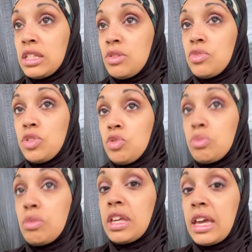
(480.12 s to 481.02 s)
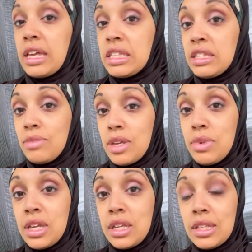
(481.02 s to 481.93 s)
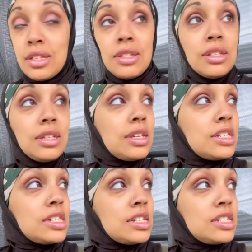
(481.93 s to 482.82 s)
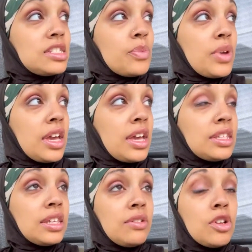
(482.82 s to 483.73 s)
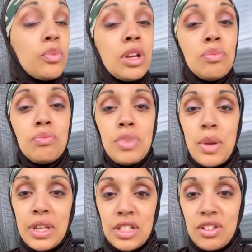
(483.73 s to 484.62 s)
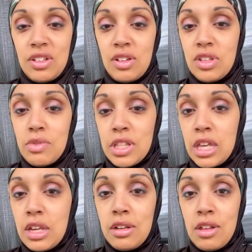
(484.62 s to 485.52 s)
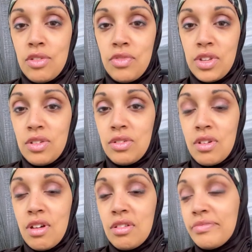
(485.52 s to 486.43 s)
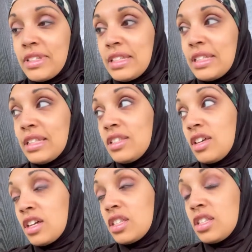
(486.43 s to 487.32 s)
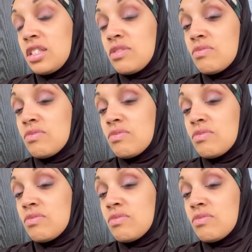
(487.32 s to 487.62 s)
something to do with my cats, maybe. Past, I don't know, but I'll probably, inshallah, I'll talk about that in another video, y'all, because that sucks.